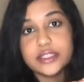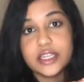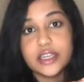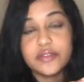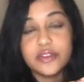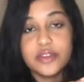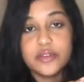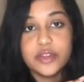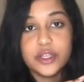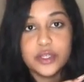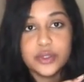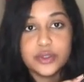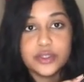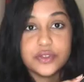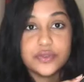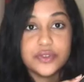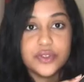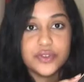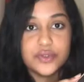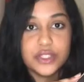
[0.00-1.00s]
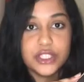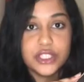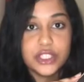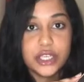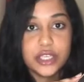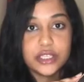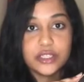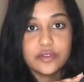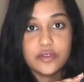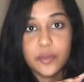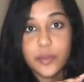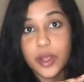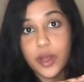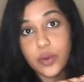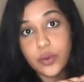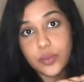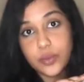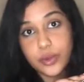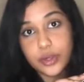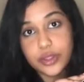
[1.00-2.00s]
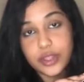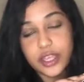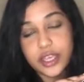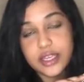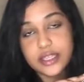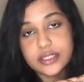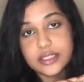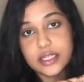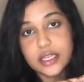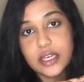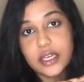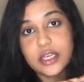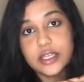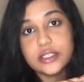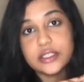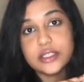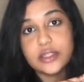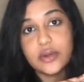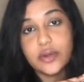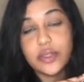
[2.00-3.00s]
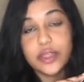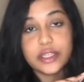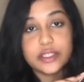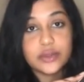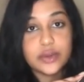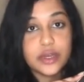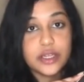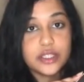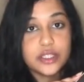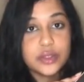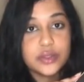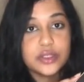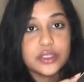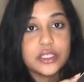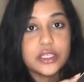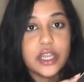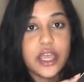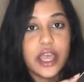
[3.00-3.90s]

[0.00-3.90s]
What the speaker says: I've even used a few of these shades for my own birthdays, so that's why I chose it.